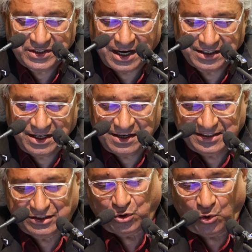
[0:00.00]
with other
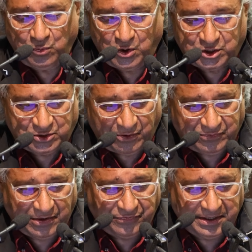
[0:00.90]
stalwarts
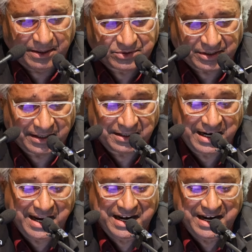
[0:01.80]
of the freedom struggle,